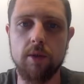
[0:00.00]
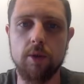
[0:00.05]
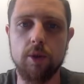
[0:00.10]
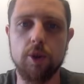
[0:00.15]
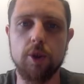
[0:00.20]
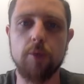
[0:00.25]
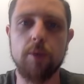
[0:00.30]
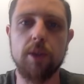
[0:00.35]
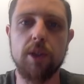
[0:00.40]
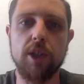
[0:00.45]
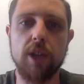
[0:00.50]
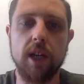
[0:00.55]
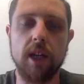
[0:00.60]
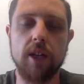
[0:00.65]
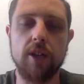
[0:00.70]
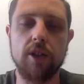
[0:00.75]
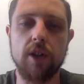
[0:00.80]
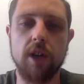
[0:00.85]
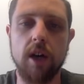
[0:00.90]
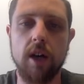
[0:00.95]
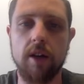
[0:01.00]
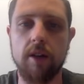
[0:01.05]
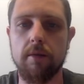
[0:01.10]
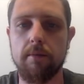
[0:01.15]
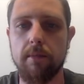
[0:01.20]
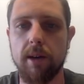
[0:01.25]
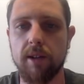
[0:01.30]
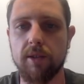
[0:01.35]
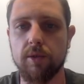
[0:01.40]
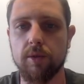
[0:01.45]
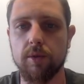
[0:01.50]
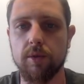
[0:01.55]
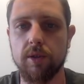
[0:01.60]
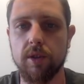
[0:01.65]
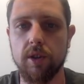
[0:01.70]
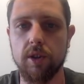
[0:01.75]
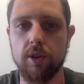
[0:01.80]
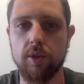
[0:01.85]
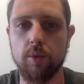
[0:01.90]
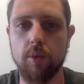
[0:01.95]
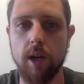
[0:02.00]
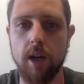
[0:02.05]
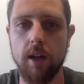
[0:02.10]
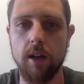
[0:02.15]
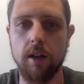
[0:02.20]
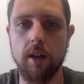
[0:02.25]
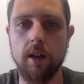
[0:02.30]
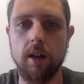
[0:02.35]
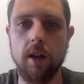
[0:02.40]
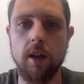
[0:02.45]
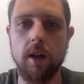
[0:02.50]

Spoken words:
or should we change other muscles as well?